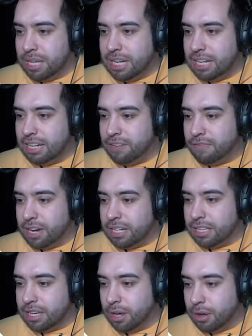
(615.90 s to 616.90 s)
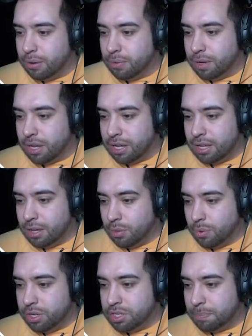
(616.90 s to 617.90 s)
We need to find the code,
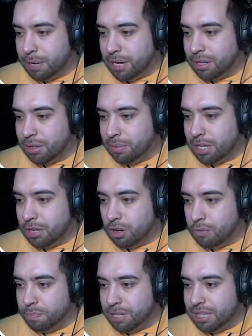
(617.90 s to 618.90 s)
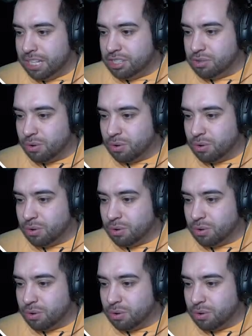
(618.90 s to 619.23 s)
which apparently we can open these